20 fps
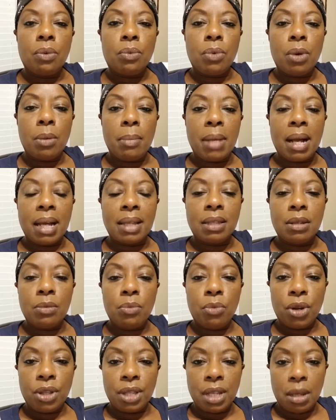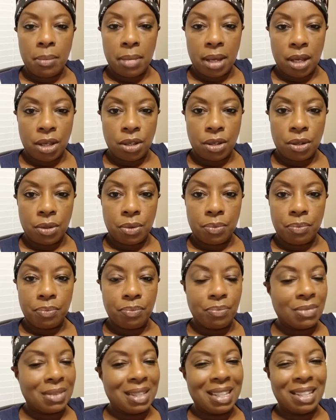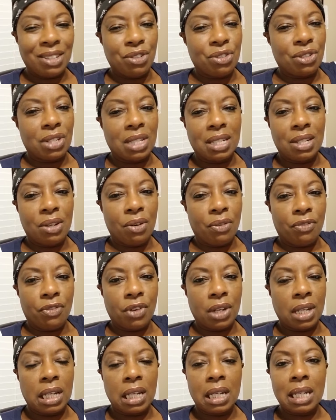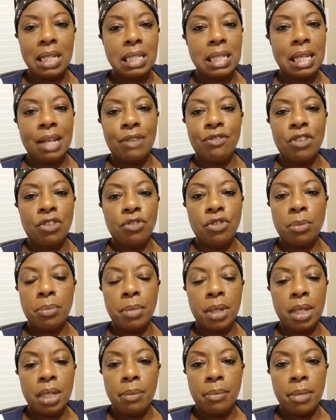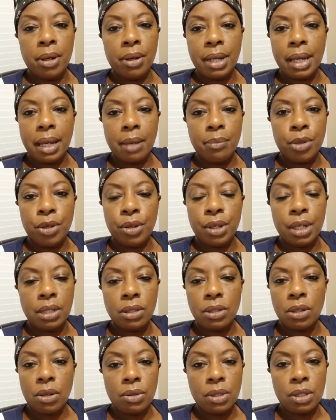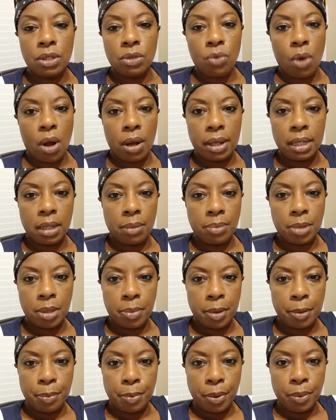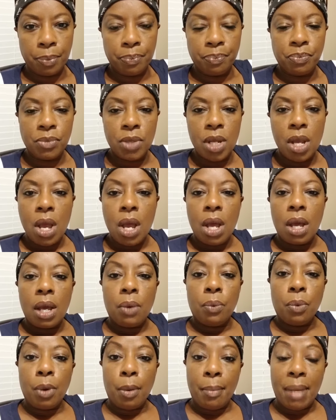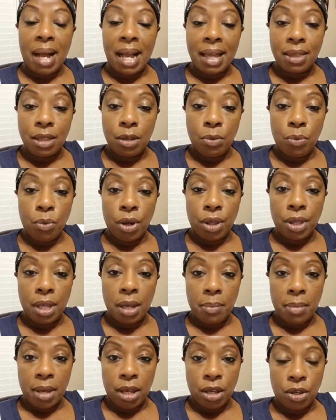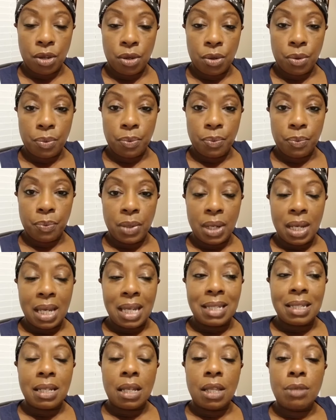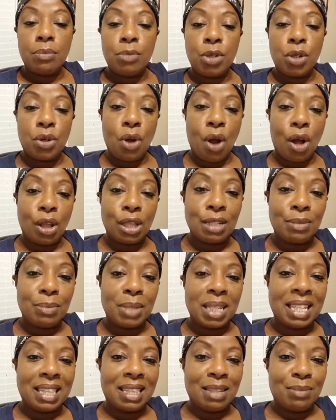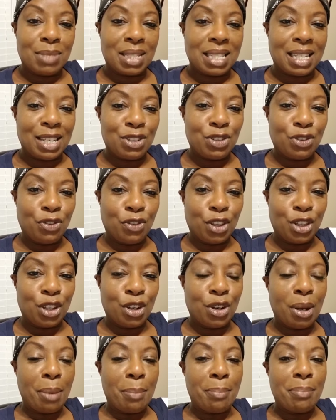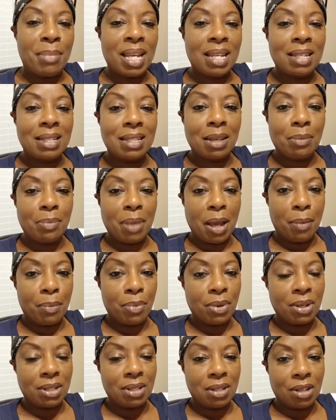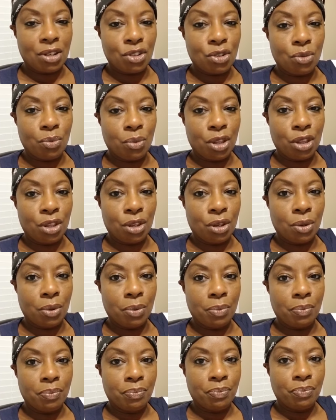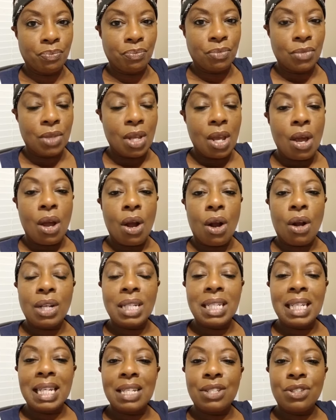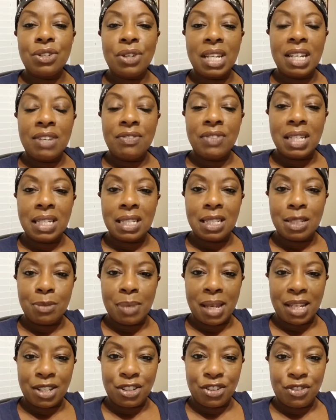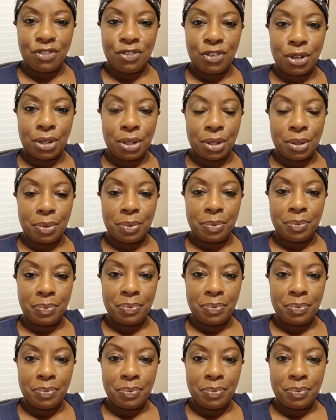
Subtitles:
Remind them where they met you. They usually don't forget because ain't 50 million Mary Kay beauty consultants walking up to people. Remind them where they met you. Tell them you're calling to get them scheduled for their amazing pampering session with you. Are days or evenings best for you?